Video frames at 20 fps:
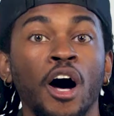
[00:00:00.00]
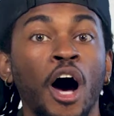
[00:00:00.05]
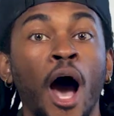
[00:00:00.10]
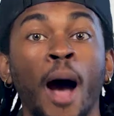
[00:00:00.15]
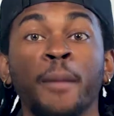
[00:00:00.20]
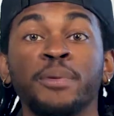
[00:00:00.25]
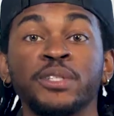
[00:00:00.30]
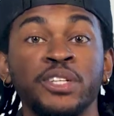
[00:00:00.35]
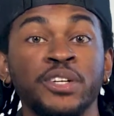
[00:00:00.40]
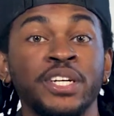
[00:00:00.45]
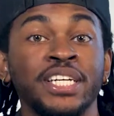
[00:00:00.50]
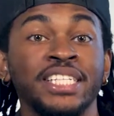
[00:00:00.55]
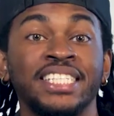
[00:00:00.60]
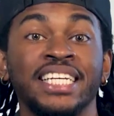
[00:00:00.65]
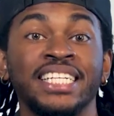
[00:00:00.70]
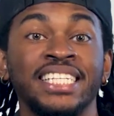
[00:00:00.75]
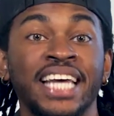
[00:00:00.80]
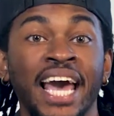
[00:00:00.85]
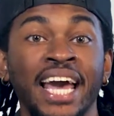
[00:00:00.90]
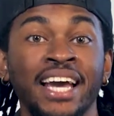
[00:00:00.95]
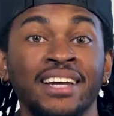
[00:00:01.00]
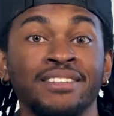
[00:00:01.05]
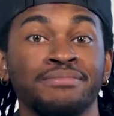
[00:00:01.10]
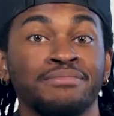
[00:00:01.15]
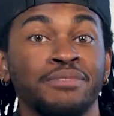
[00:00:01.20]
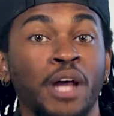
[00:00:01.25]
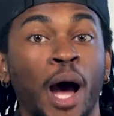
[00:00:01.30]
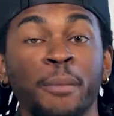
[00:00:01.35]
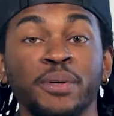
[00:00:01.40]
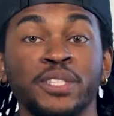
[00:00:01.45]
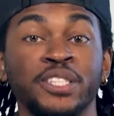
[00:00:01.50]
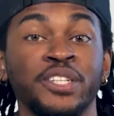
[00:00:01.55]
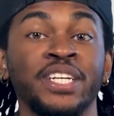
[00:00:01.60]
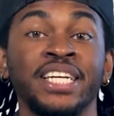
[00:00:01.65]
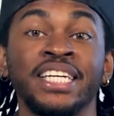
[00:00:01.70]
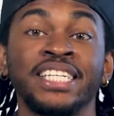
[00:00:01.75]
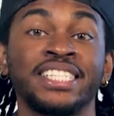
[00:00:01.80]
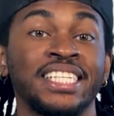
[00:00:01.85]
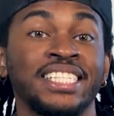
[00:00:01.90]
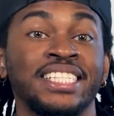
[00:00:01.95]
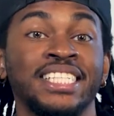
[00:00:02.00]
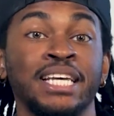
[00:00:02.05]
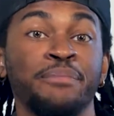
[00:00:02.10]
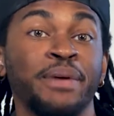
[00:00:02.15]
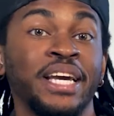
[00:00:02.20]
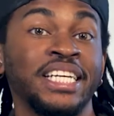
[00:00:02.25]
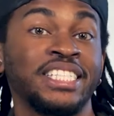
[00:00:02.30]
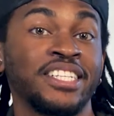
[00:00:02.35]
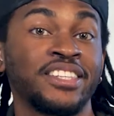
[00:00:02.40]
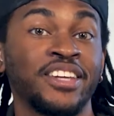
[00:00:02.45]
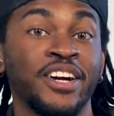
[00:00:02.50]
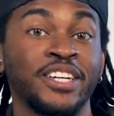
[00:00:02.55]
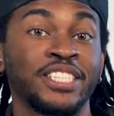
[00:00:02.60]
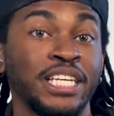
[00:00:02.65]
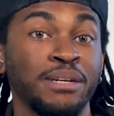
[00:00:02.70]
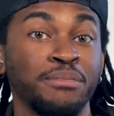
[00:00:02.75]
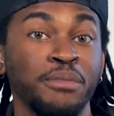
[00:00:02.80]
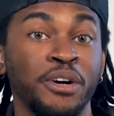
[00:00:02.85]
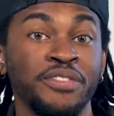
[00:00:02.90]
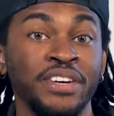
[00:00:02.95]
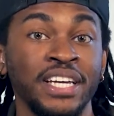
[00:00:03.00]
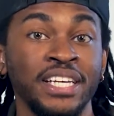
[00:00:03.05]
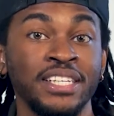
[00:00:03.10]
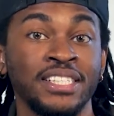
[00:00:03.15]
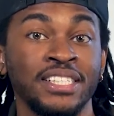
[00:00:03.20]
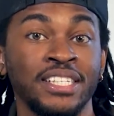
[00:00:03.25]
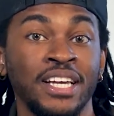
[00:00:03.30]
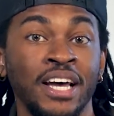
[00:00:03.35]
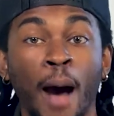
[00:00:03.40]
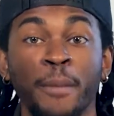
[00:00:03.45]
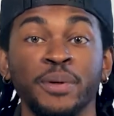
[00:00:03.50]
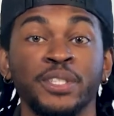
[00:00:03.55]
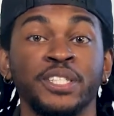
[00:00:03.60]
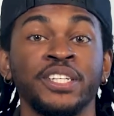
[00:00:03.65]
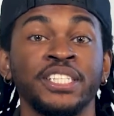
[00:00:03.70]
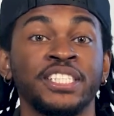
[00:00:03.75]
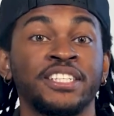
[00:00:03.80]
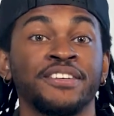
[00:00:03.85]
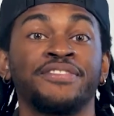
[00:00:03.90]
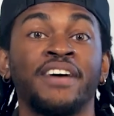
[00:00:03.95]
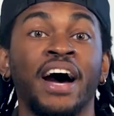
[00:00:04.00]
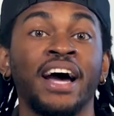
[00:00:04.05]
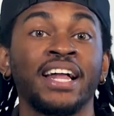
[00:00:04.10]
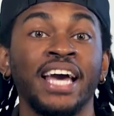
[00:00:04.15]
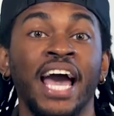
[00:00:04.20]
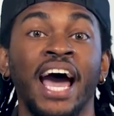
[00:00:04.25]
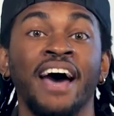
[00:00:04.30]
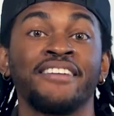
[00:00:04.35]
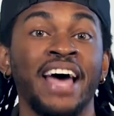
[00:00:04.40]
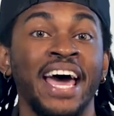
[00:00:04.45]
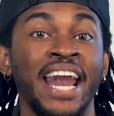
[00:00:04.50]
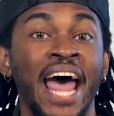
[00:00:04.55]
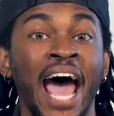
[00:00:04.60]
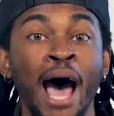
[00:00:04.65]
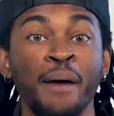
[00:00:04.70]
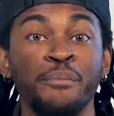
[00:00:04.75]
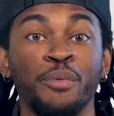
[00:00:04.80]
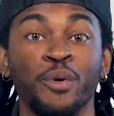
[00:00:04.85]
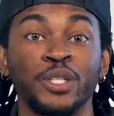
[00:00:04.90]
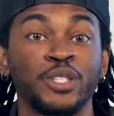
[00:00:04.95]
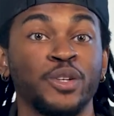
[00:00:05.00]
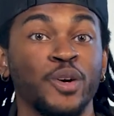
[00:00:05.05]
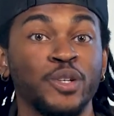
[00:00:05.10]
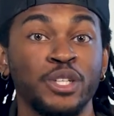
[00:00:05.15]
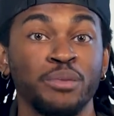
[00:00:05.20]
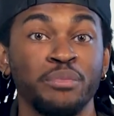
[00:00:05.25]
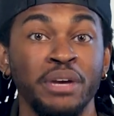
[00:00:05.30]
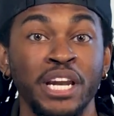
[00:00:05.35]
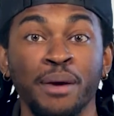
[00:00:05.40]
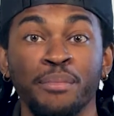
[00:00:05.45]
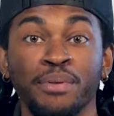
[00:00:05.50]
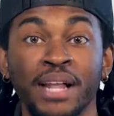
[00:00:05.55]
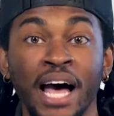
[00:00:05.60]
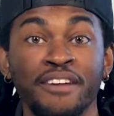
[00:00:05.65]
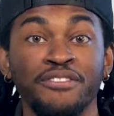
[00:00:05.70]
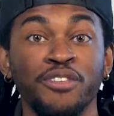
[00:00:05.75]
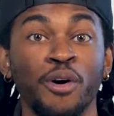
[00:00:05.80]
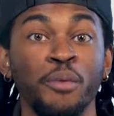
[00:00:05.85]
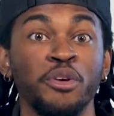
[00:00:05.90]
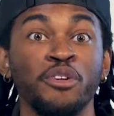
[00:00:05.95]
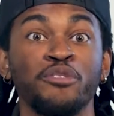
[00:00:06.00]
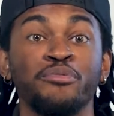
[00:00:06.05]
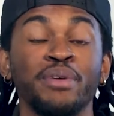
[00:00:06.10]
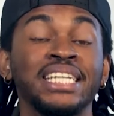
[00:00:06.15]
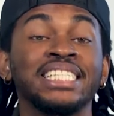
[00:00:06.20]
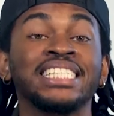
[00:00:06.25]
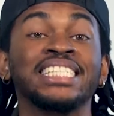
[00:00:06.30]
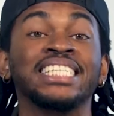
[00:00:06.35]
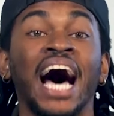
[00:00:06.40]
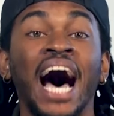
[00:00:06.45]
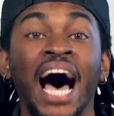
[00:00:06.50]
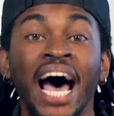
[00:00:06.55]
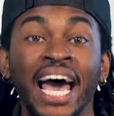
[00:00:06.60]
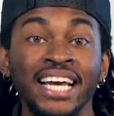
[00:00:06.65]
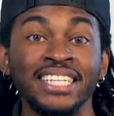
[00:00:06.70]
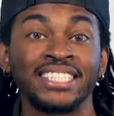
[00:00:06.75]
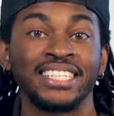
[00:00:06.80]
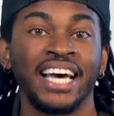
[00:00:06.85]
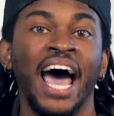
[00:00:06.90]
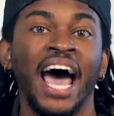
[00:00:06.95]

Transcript: Opportunities to date, opportunities to see PG-13 movies, opportunities to finally have that app or social media platform you've been dying to